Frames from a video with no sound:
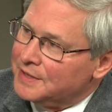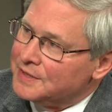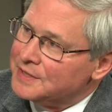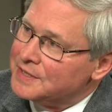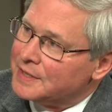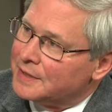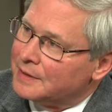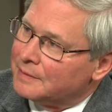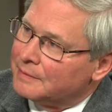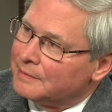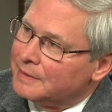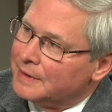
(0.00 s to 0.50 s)

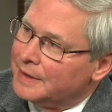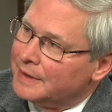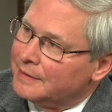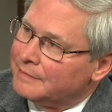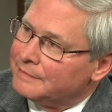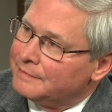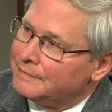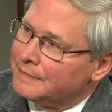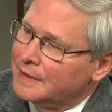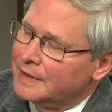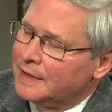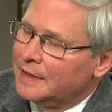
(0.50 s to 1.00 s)
So
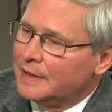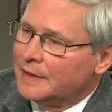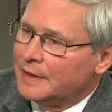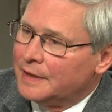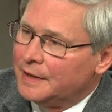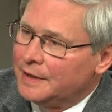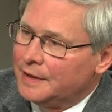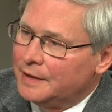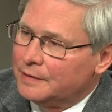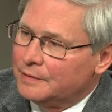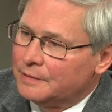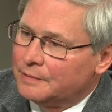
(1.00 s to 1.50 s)
if
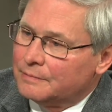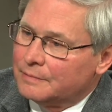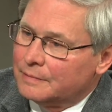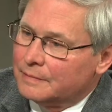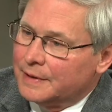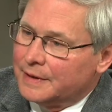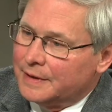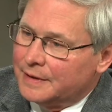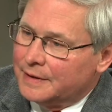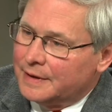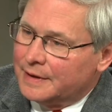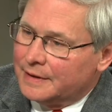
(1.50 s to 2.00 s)

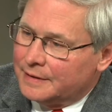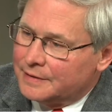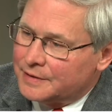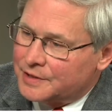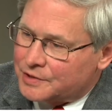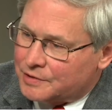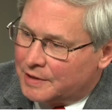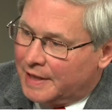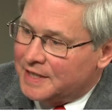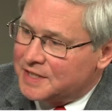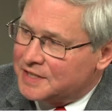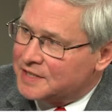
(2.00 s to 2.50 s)
you
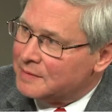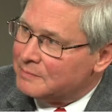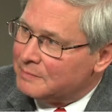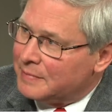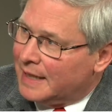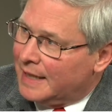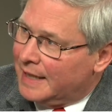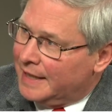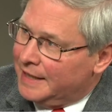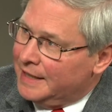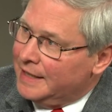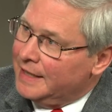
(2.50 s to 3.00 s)
strike
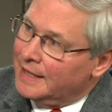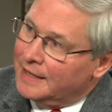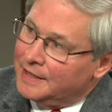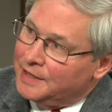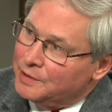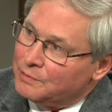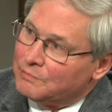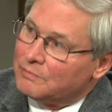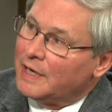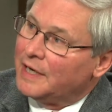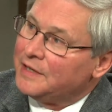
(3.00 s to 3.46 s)
somebody and you sure.